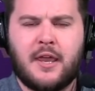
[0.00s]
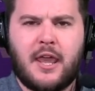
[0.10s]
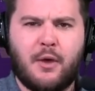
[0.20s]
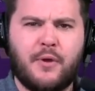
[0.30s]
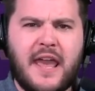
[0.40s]

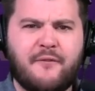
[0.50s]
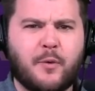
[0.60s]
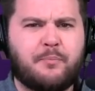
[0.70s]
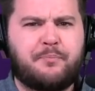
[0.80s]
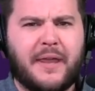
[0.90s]
and we have a
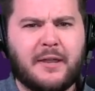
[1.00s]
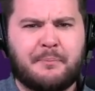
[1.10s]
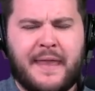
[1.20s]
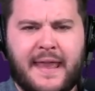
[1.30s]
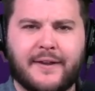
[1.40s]
big
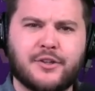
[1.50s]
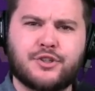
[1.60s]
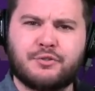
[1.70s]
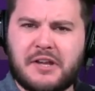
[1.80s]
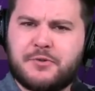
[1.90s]
man, a
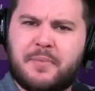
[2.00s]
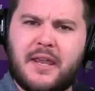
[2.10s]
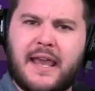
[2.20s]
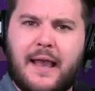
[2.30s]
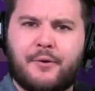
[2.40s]
stretch
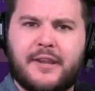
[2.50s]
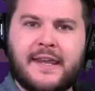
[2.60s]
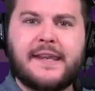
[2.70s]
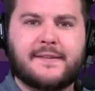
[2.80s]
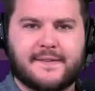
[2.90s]
big out
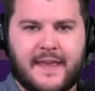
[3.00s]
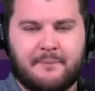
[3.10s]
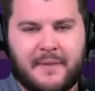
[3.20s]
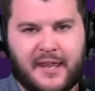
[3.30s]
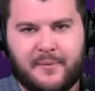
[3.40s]
east that
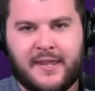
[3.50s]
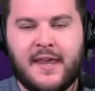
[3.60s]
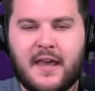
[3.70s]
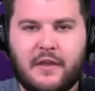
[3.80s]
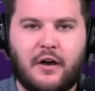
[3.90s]
maybe
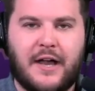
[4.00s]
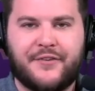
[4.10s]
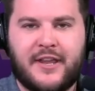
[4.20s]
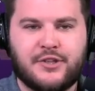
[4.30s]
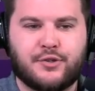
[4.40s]
the Los
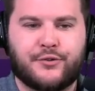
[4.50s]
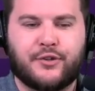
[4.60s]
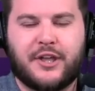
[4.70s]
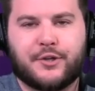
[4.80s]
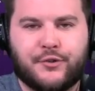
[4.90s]
Angeles
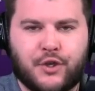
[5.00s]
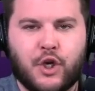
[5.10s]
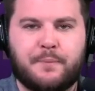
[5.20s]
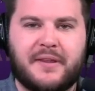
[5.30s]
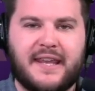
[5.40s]
Lakers
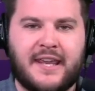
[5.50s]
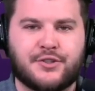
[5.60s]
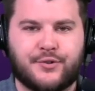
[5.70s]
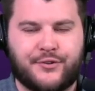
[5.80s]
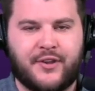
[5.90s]
could be
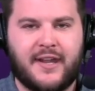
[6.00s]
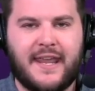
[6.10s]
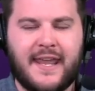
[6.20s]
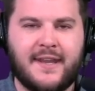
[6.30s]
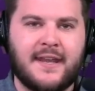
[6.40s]
interested
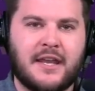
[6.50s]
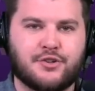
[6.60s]
in.